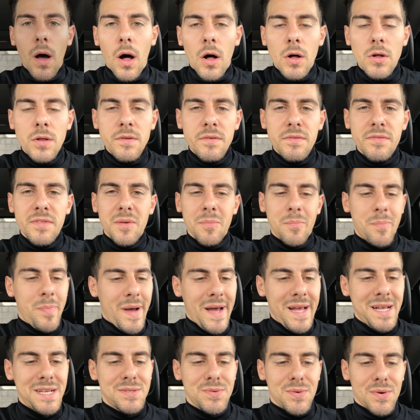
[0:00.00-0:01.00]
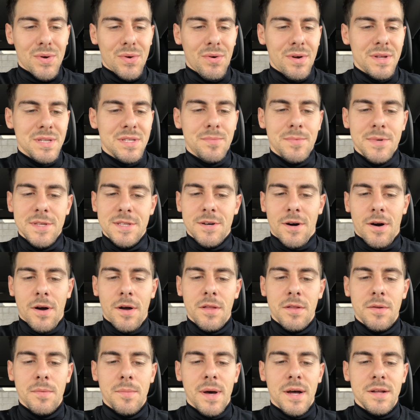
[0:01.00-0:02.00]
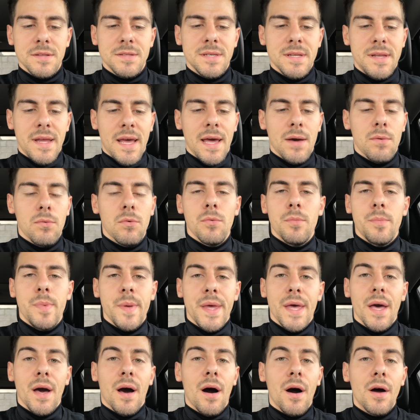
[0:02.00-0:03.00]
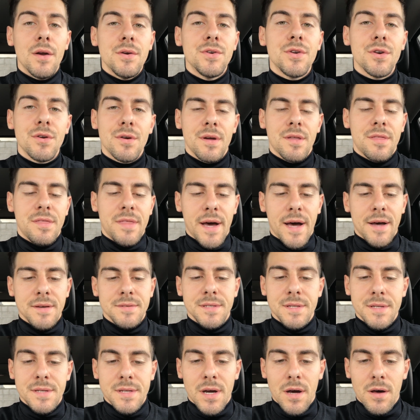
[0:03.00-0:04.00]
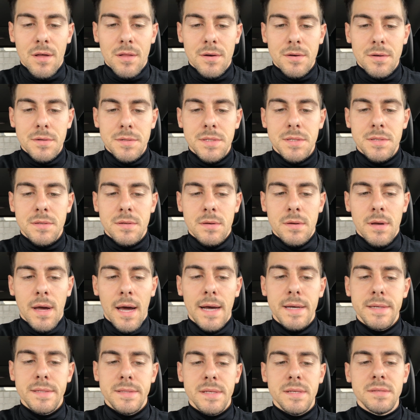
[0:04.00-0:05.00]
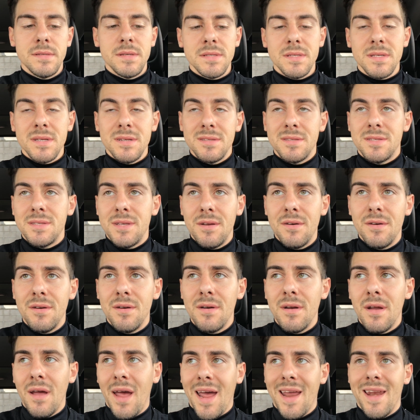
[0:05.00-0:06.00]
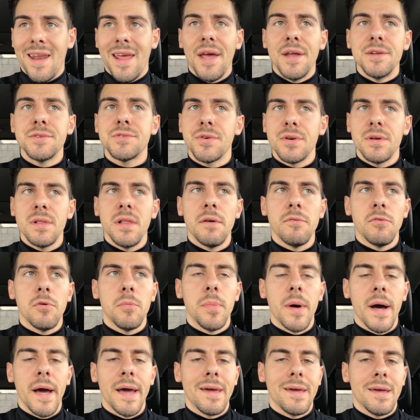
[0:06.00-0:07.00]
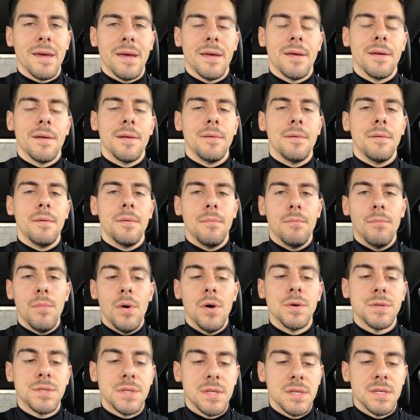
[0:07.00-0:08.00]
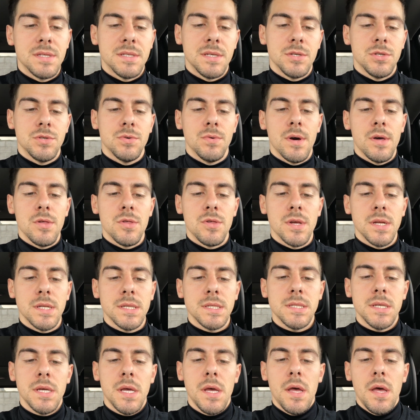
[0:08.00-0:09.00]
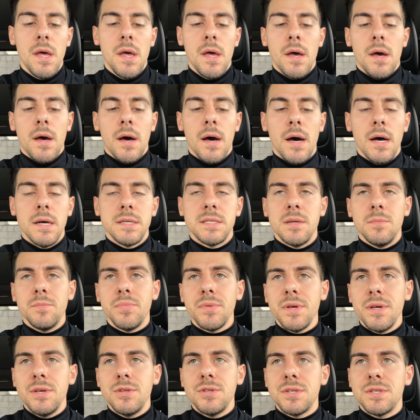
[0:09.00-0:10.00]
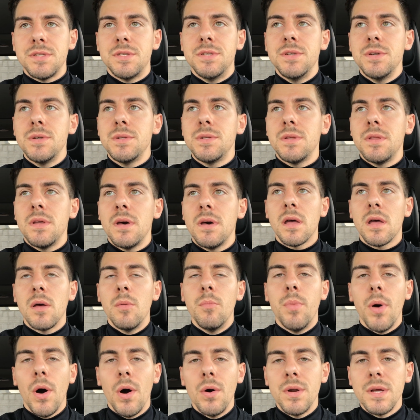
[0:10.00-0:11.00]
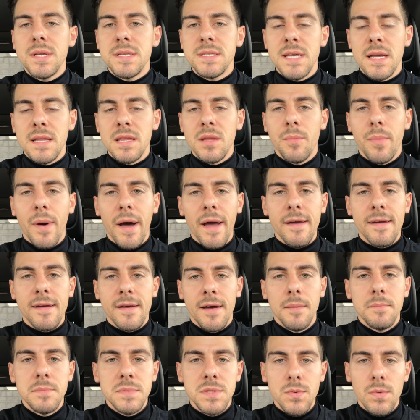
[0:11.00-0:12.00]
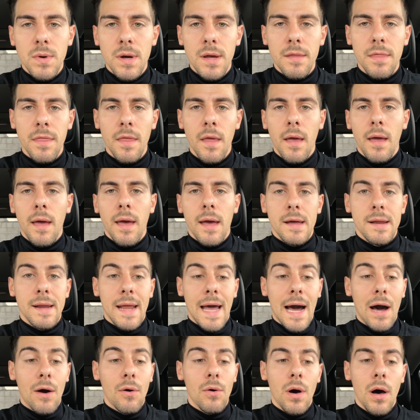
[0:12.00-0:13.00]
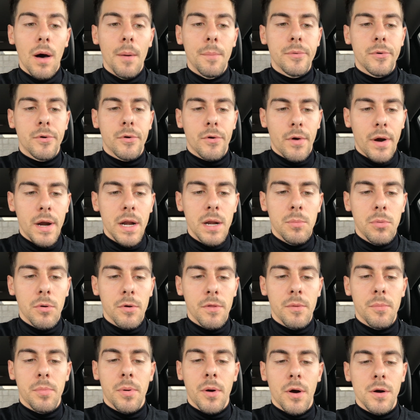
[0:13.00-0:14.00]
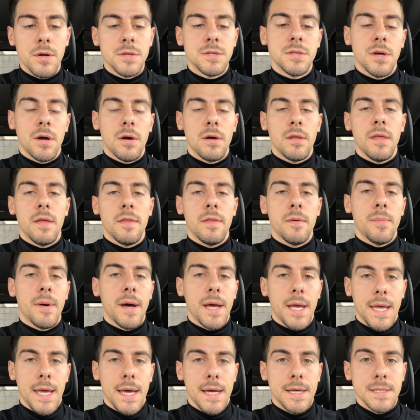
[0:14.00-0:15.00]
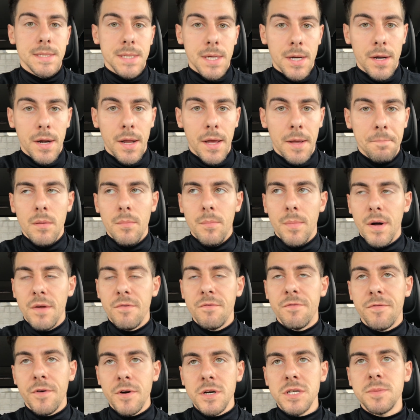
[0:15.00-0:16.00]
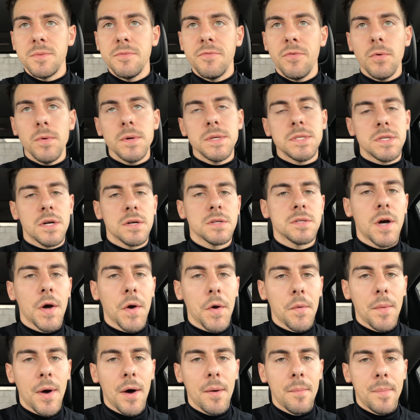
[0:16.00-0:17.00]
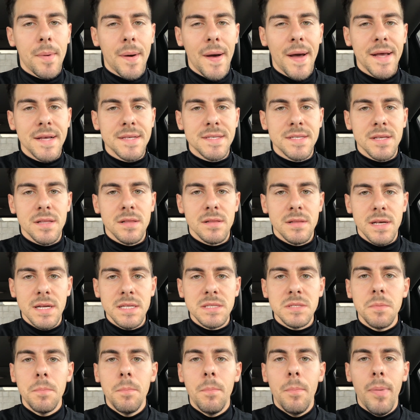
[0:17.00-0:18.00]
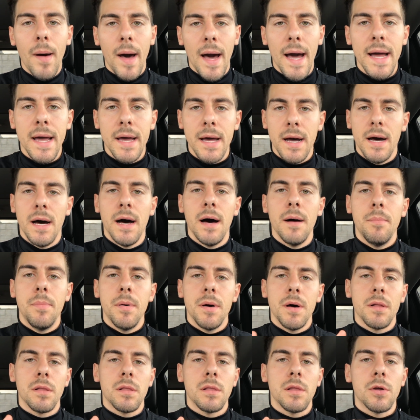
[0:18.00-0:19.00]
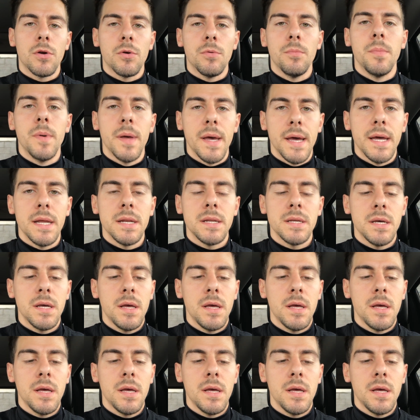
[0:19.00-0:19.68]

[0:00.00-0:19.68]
all of the bikes we're going to be talking about today will be under $1,000, as this is considered an entry-level bike in most of the situations. Simply just due to components that the bike comes with and how upgradable the parts are that the bike has on it. But first, before we start talking about bikes, let's back up a little bit.